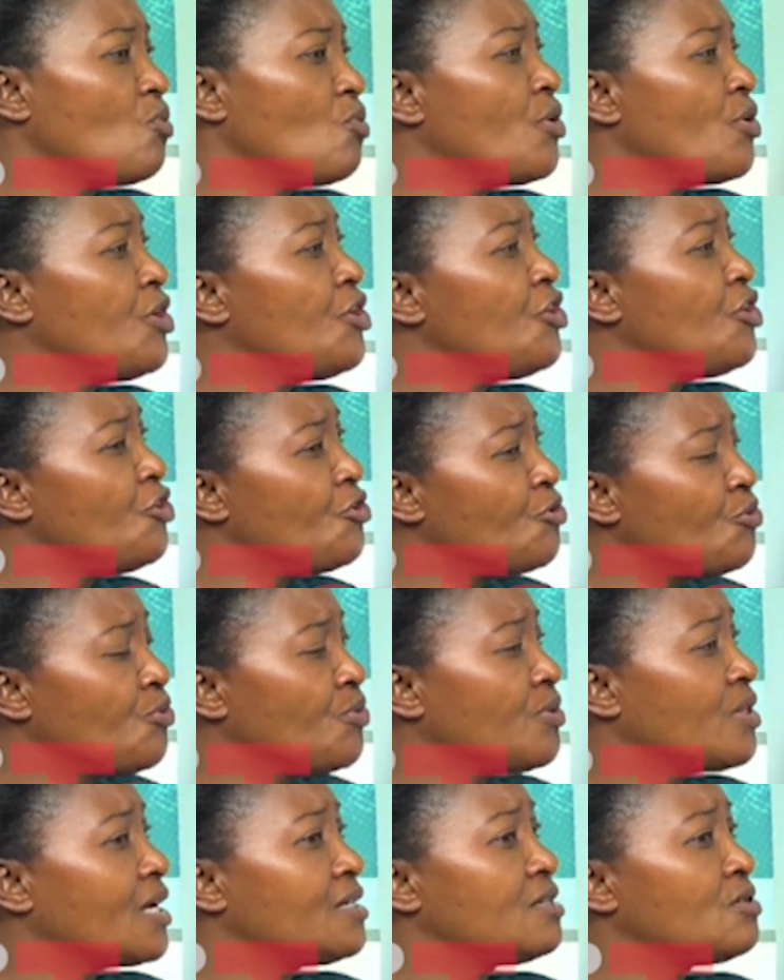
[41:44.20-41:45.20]
We
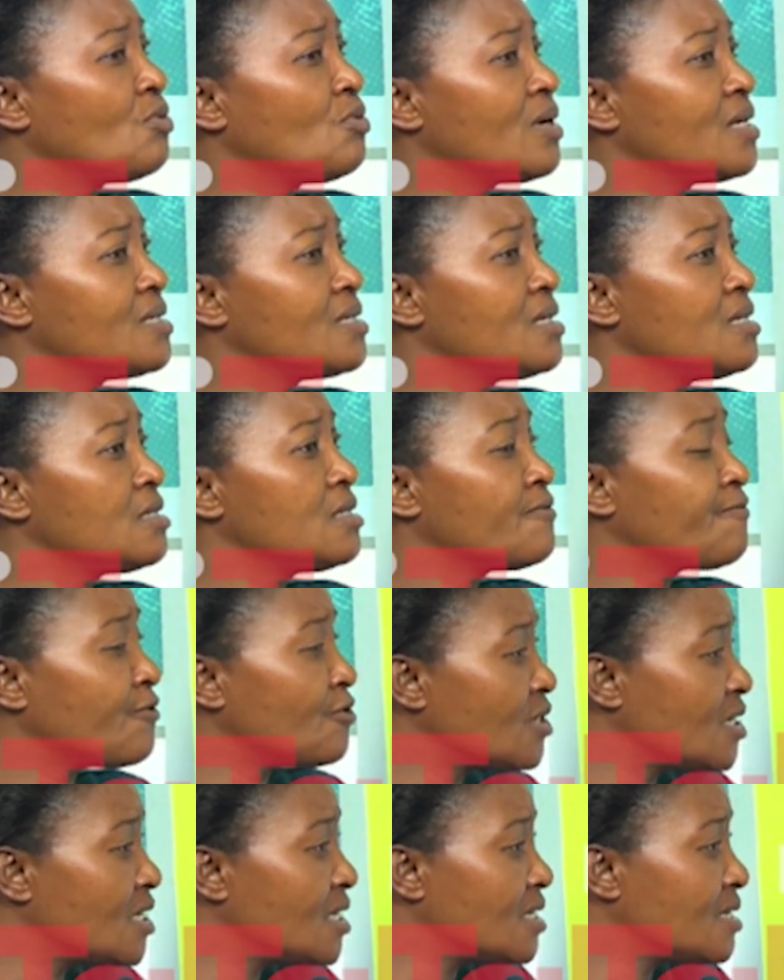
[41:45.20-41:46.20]
knew that it was his
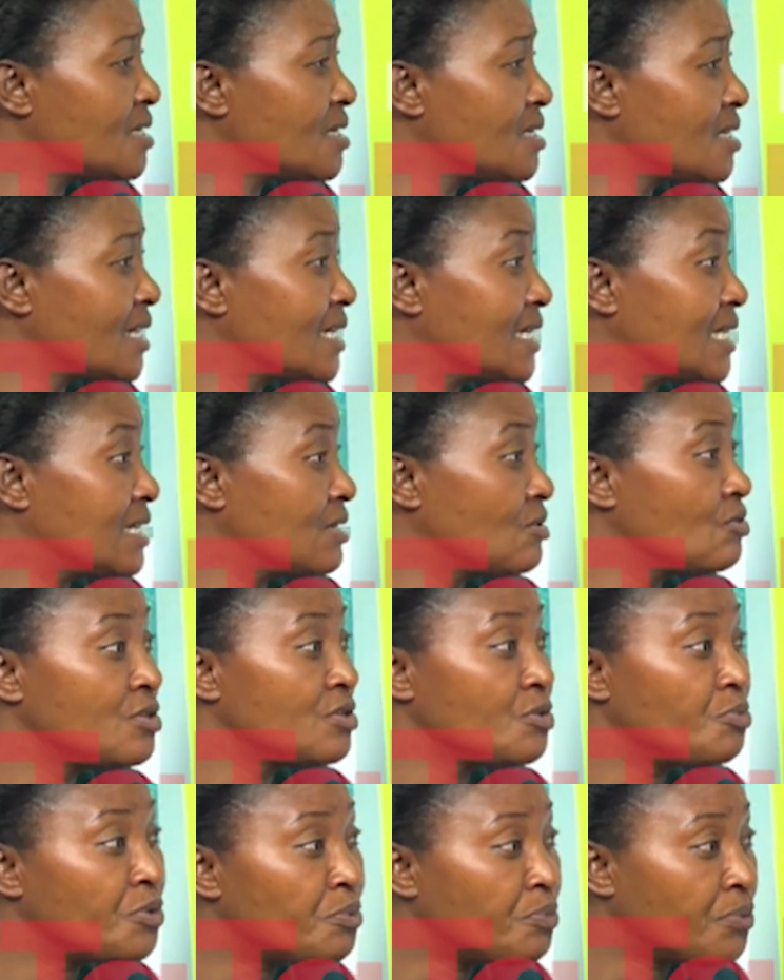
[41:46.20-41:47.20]
forces that
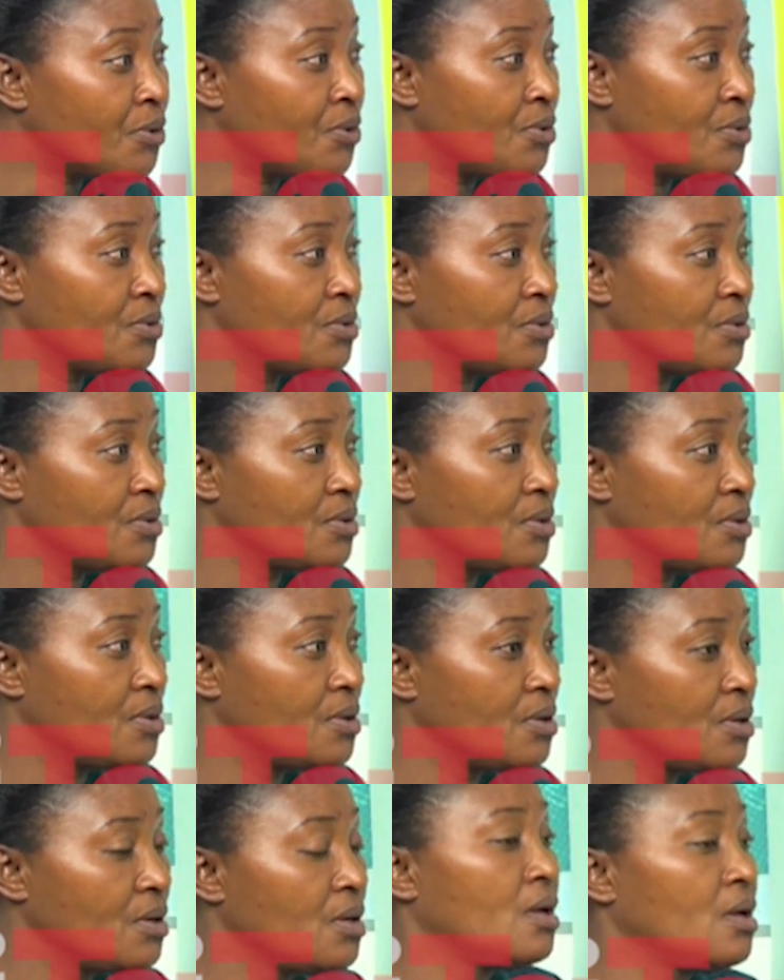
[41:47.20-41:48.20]
killed people.
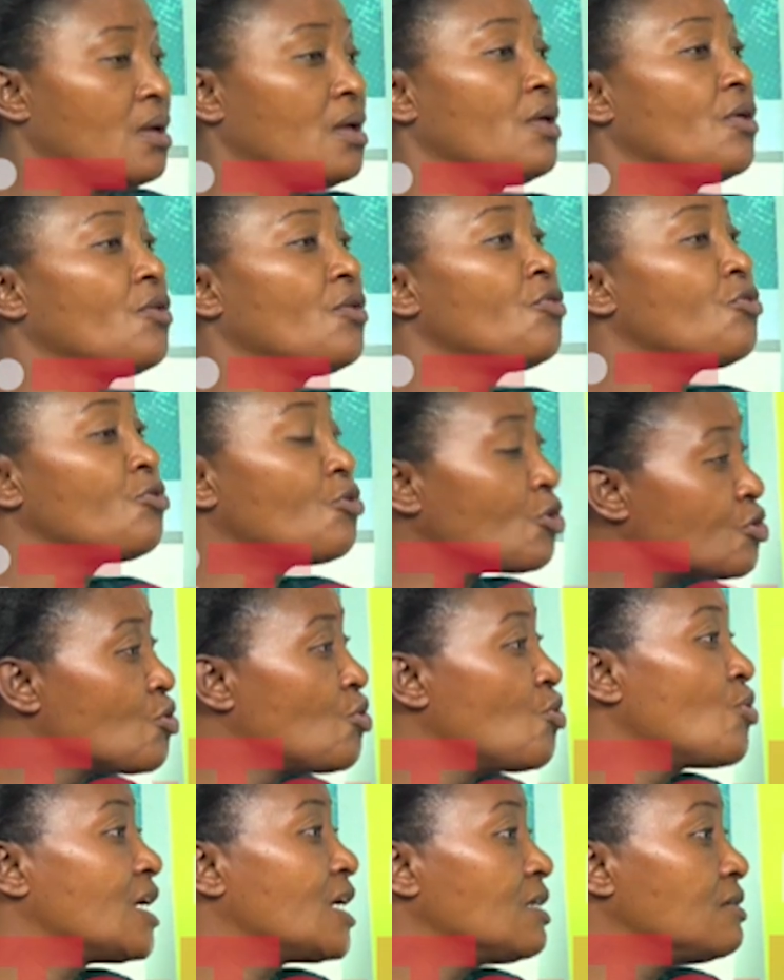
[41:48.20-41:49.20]
Those
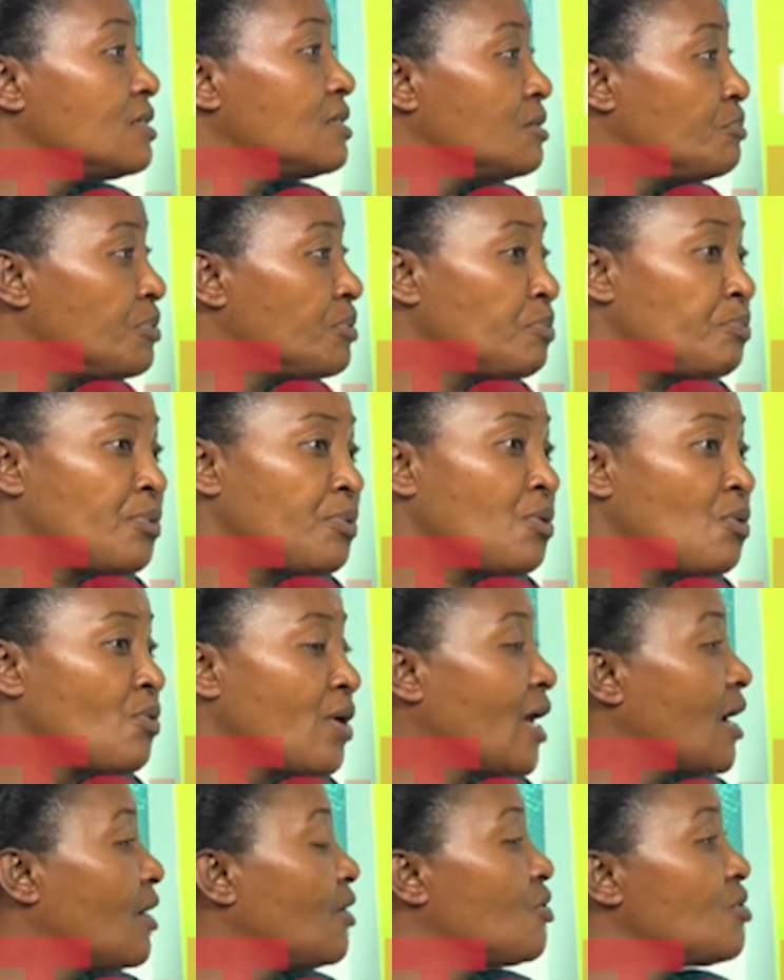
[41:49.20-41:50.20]
who killed
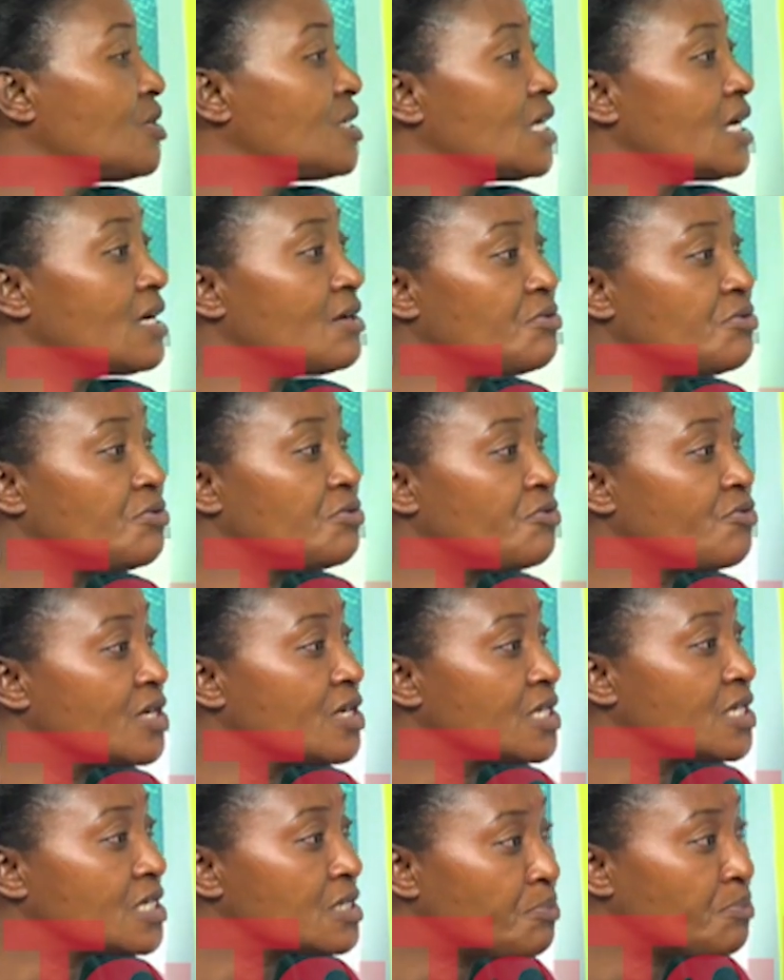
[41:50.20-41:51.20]
people were not held
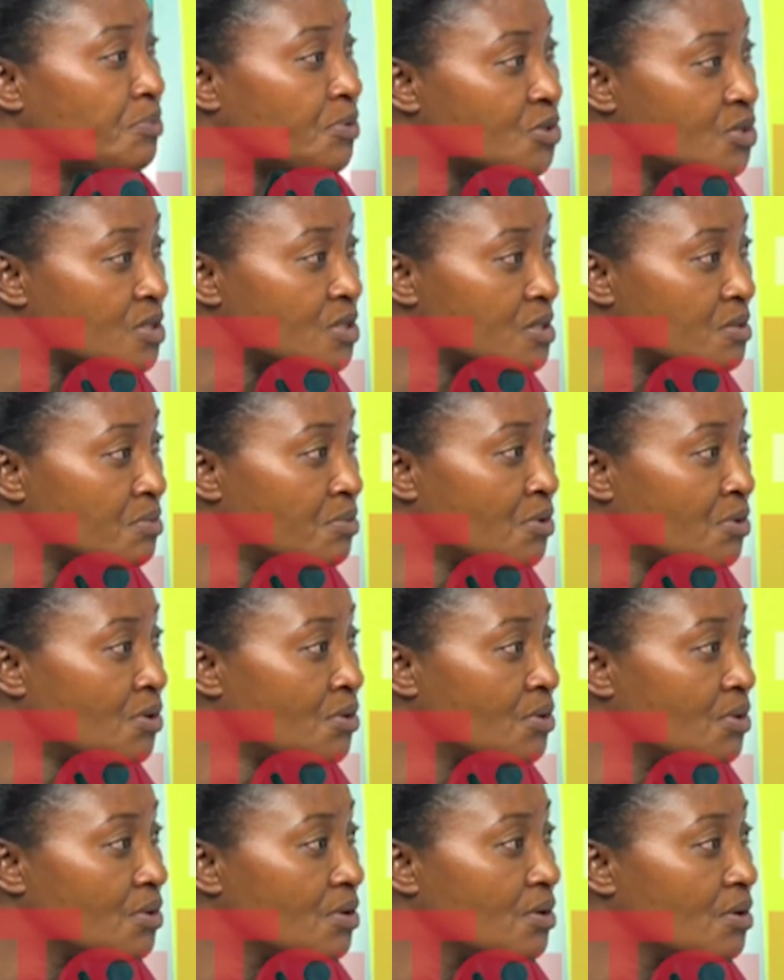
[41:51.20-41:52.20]
responsible.
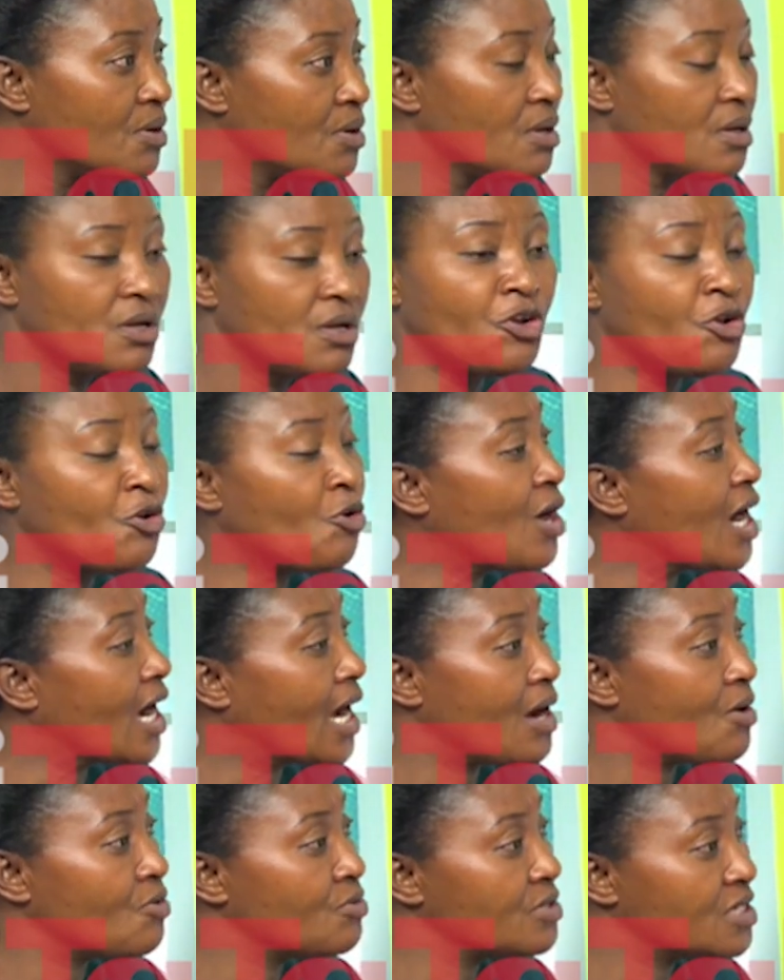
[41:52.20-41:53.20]
No
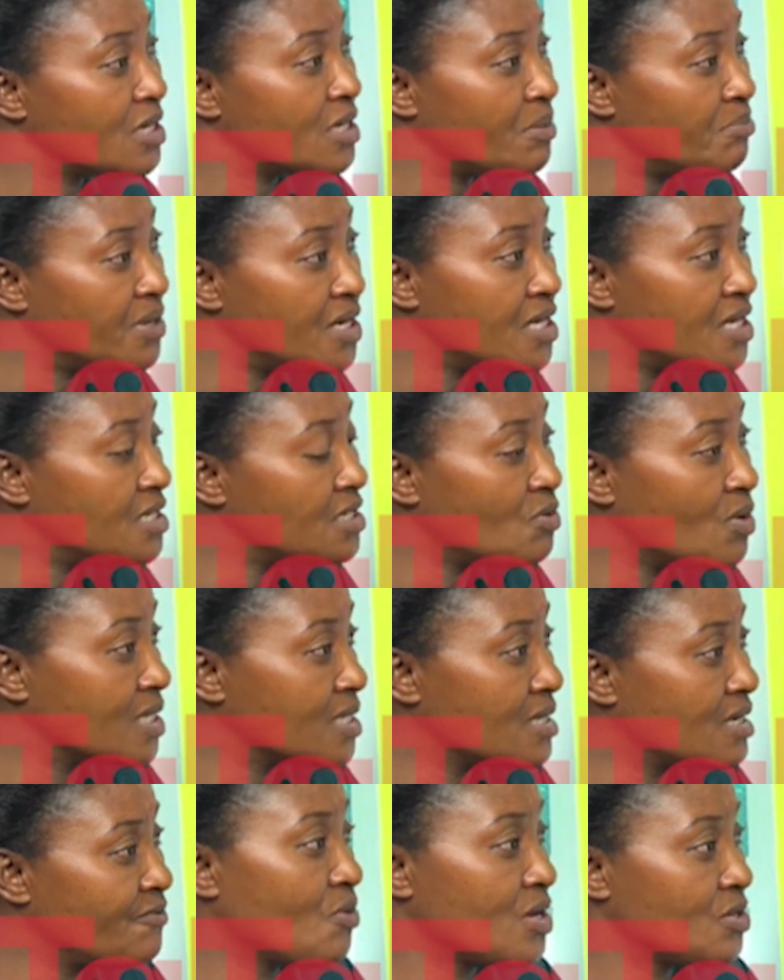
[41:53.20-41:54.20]
accountability was
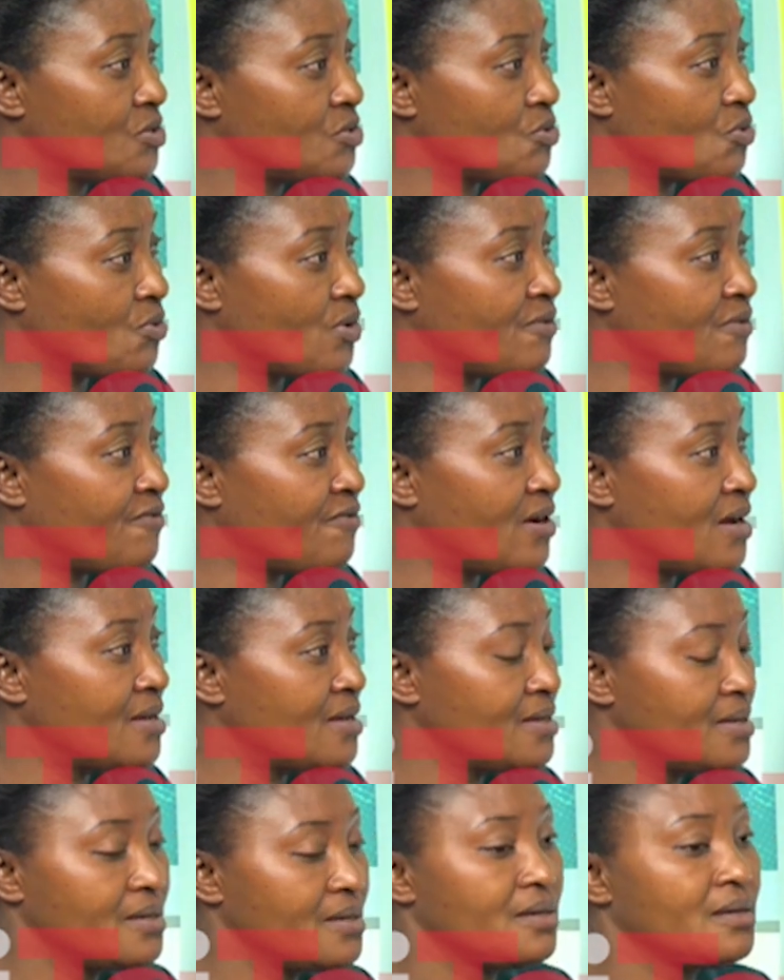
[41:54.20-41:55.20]
given whatsoever.